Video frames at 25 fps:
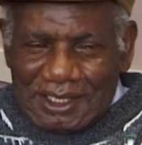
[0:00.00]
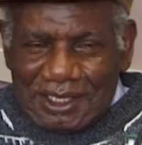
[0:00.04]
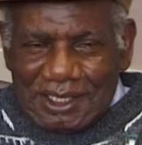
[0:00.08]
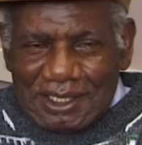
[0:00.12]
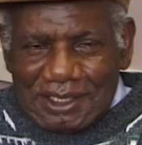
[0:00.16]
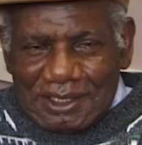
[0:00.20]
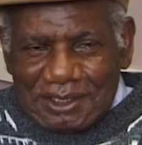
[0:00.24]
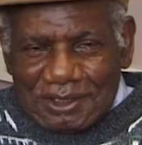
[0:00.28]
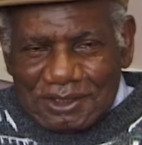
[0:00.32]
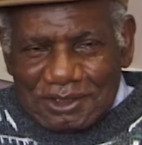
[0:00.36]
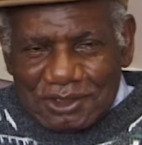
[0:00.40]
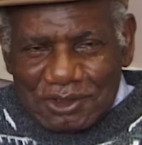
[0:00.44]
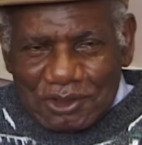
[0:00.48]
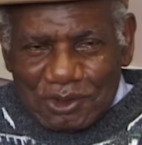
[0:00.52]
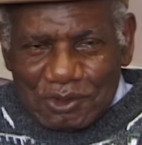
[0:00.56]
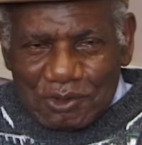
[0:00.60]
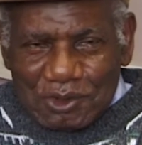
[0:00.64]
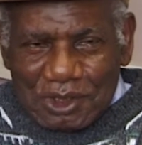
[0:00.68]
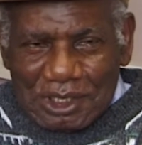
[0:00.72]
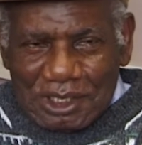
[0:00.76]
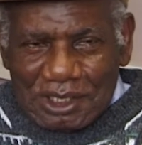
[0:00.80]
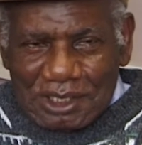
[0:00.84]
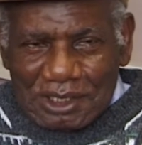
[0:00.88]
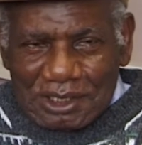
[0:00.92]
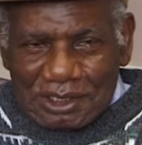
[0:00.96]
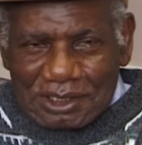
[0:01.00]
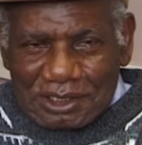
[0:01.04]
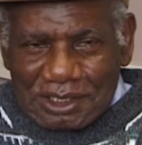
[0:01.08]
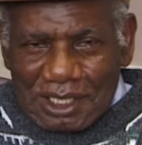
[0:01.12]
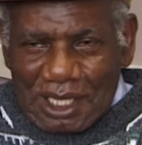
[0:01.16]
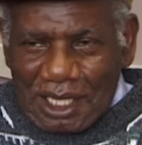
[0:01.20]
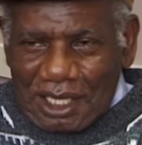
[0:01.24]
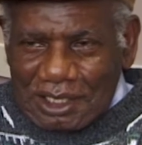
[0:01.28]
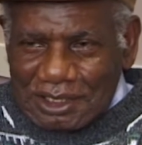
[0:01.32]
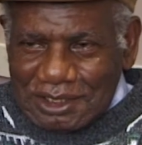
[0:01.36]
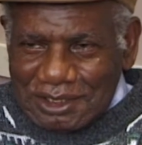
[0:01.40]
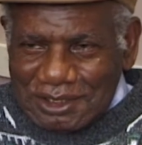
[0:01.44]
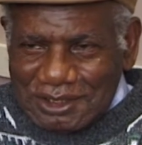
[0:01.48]
And so we
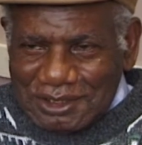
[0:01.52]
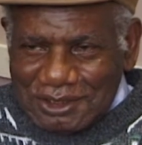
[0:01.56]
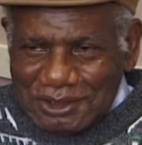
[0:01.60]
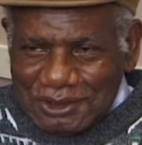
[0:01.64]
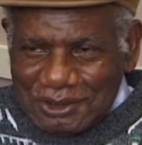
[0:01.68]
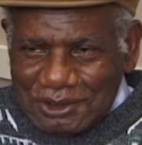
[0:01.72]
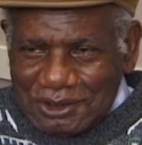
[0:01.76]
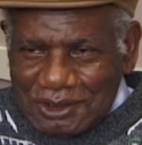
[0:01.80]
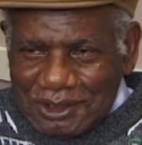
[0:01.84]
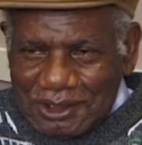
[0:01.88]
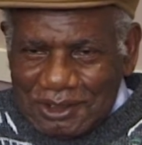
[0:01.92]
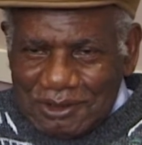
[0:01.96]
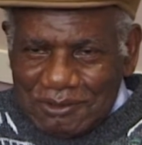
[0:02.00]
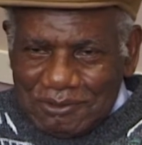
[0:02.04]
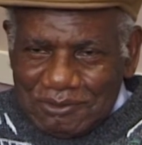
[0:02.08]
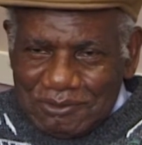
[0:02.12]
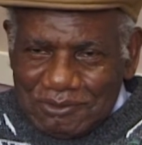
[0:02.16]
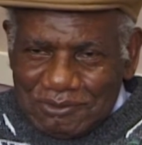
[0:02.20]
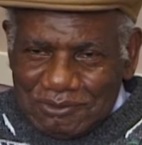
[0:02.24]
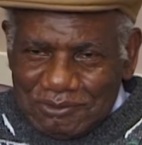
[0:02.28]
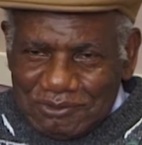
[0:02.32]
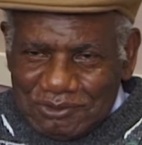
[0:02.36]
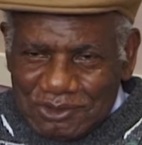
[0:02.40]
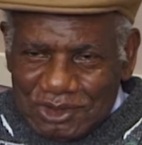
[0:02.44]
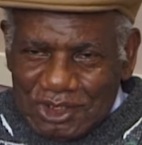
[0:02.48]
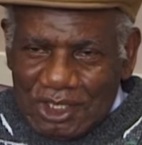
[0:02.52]
started to